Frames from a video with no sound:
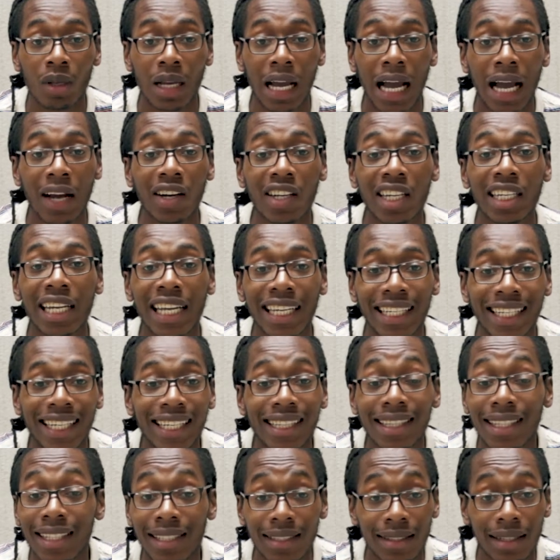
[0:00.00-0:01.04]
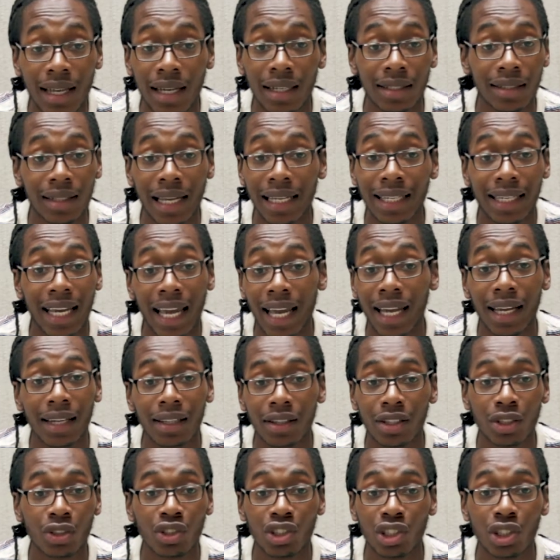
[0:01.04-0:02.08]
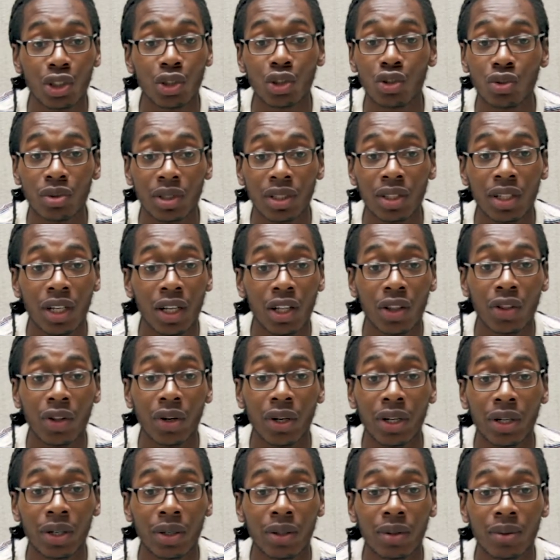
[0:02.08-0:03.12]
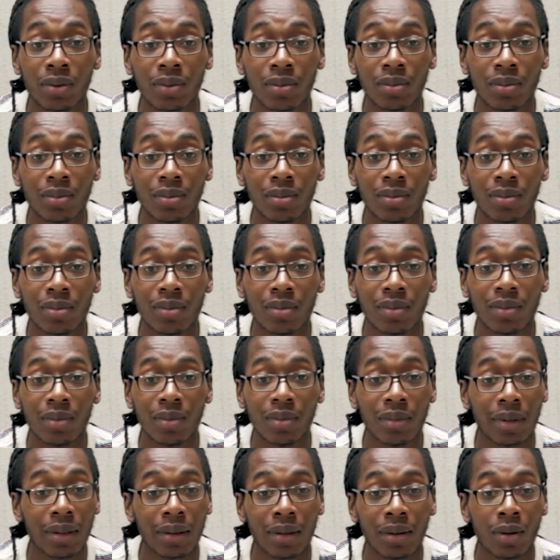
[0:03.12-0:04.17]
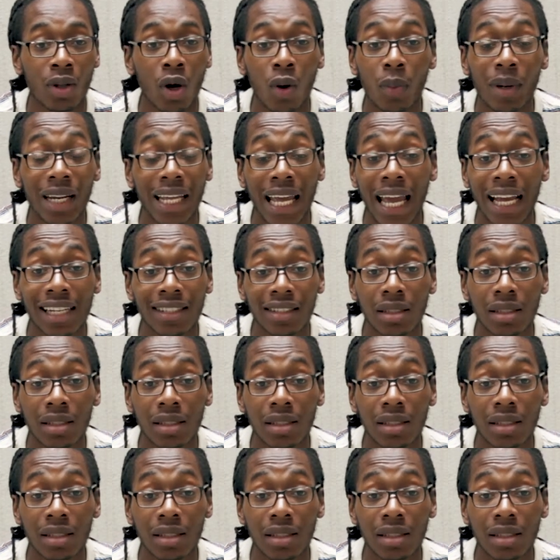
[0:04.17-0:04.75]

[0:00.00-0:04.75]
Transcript: how can they get these things? They can't, they're children, they're, nobody has